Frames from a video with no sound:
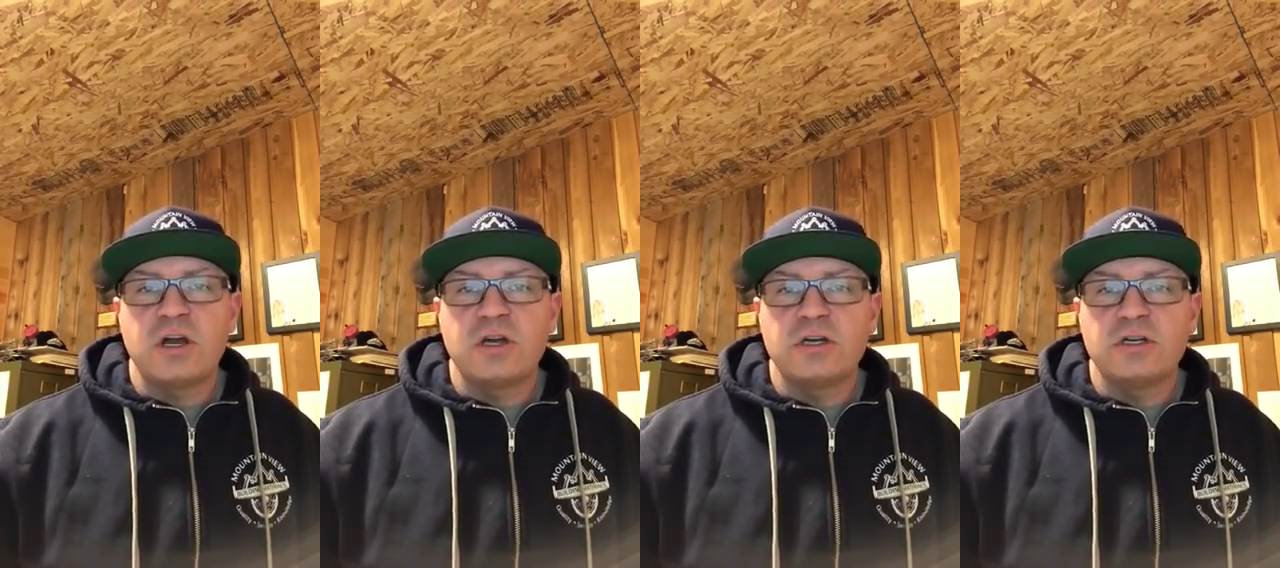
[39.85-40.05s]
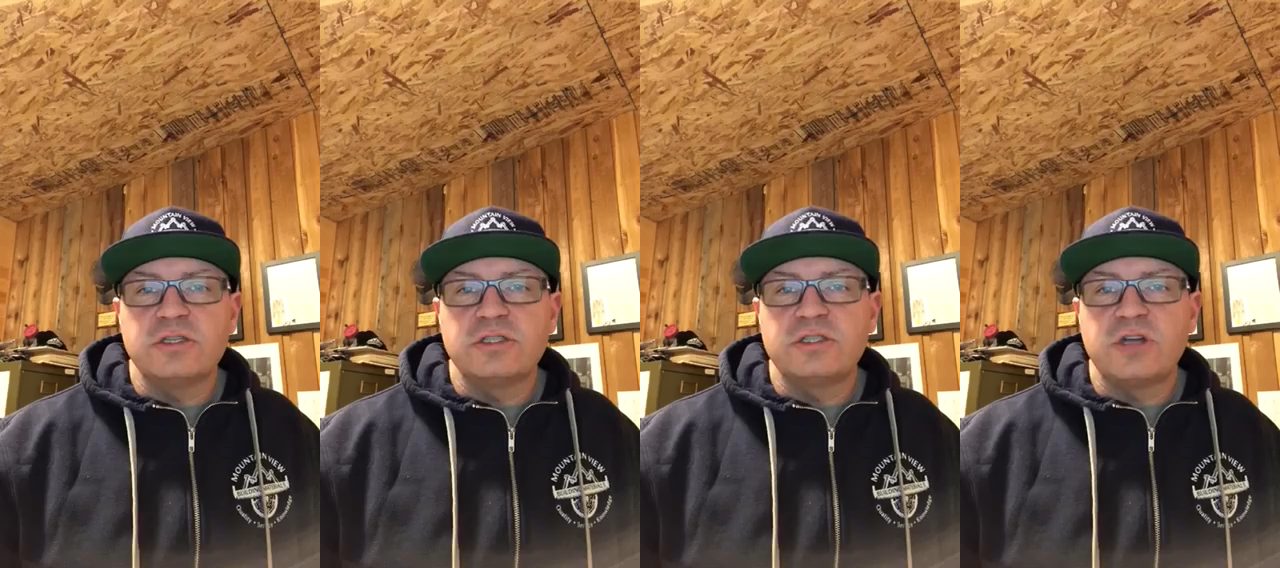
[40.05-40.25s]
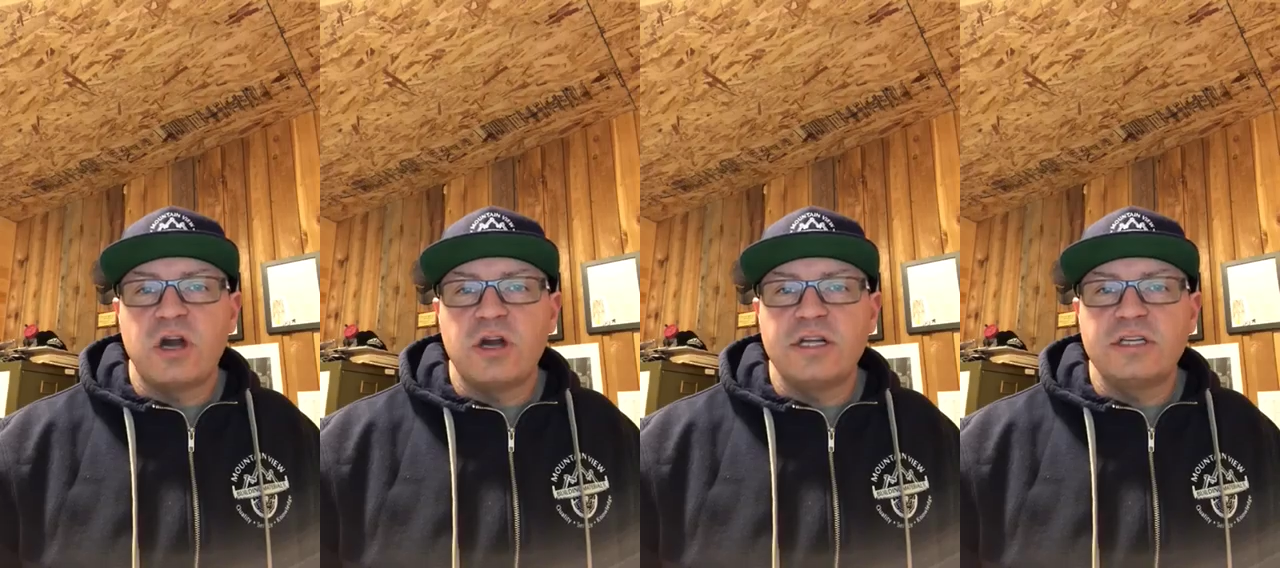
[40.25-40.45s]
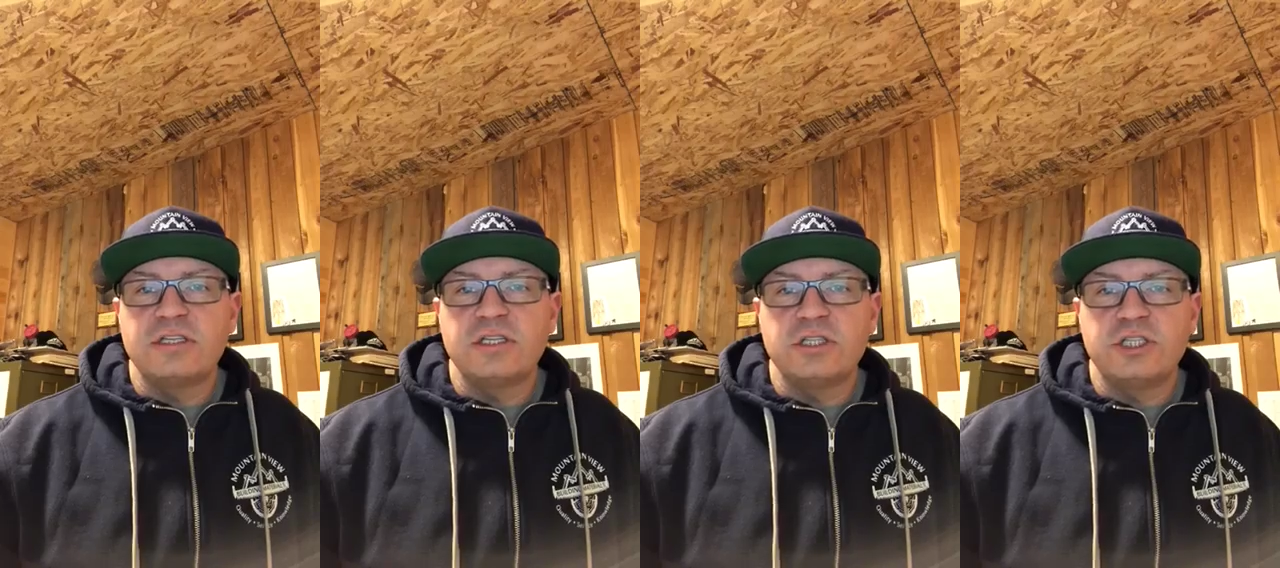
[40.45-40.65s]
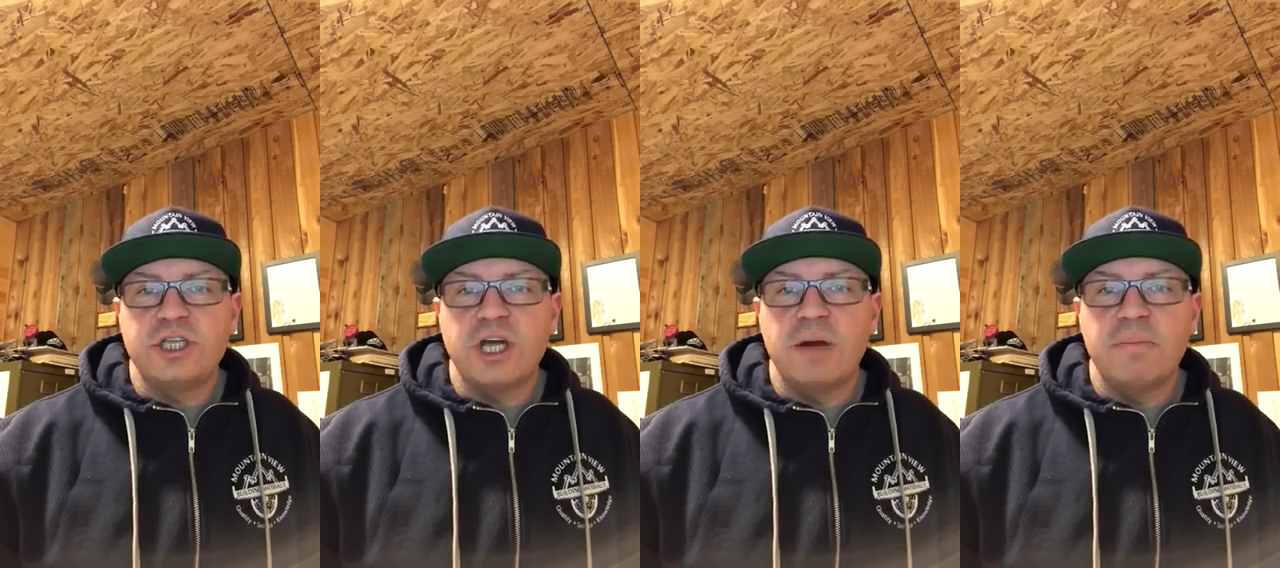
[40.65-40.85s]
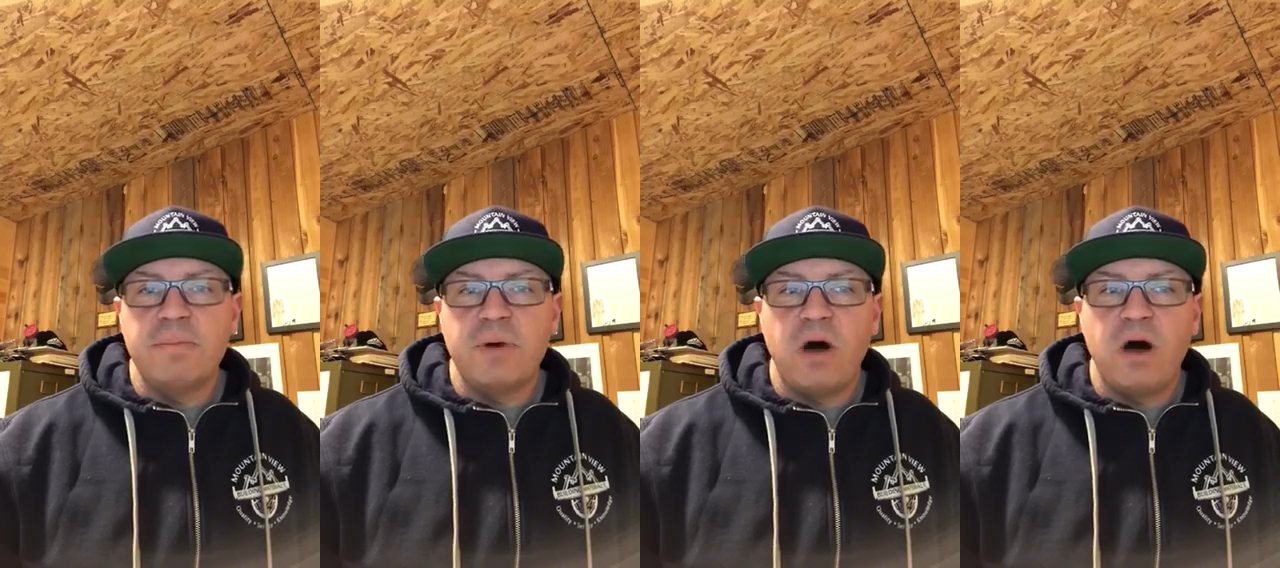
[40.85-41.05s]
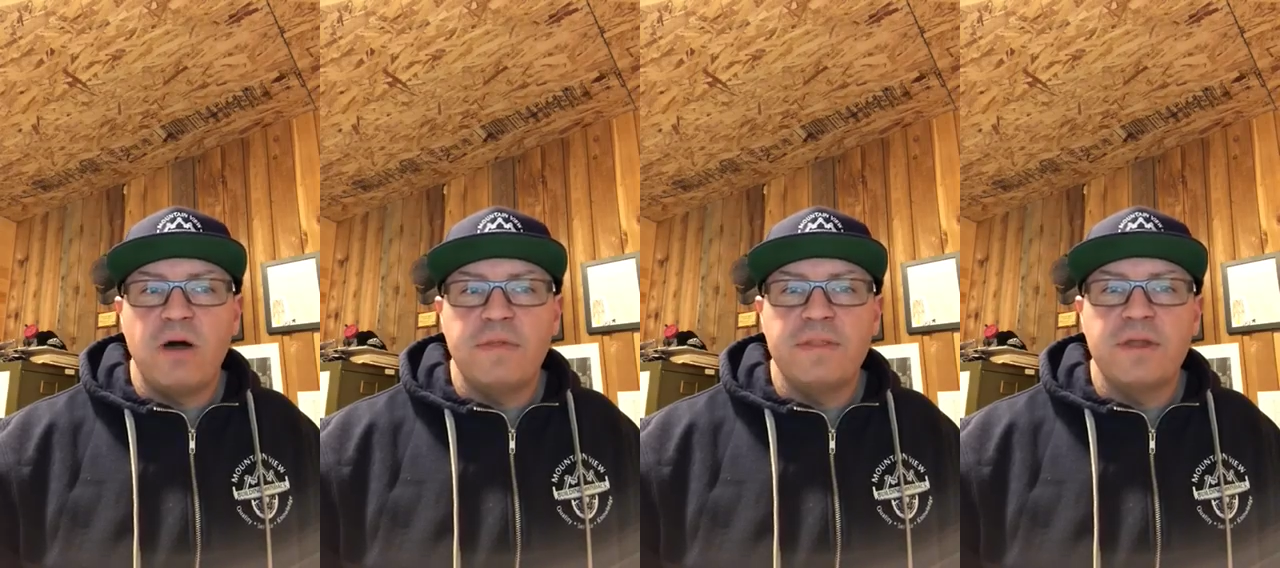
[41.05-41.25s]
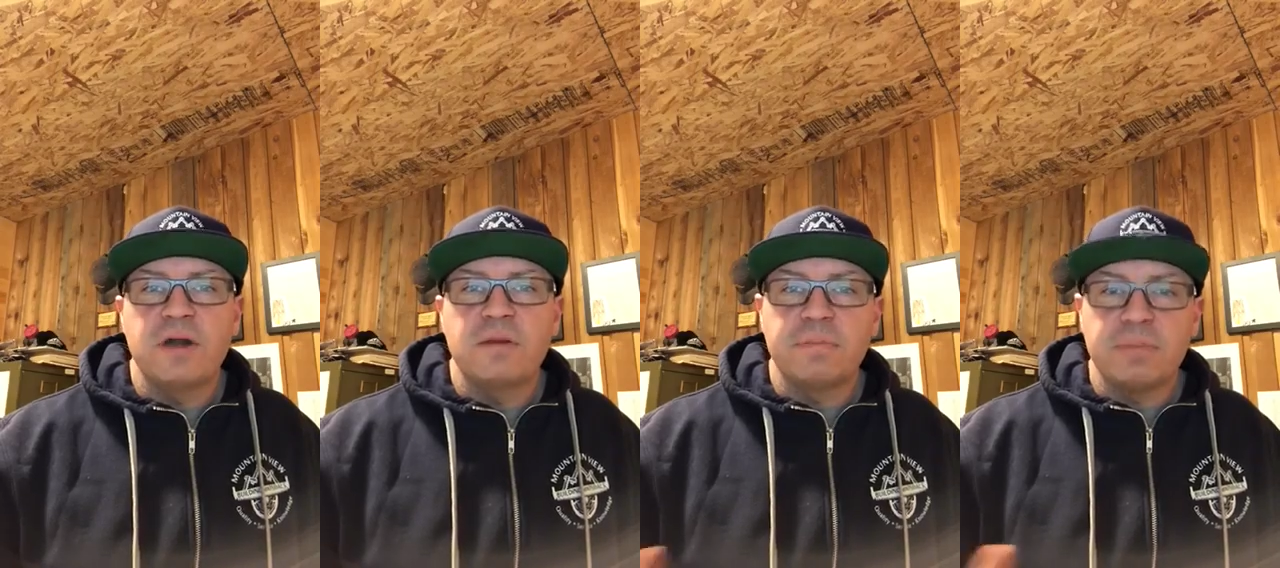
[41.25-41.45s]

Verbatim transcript: are starting to jump on their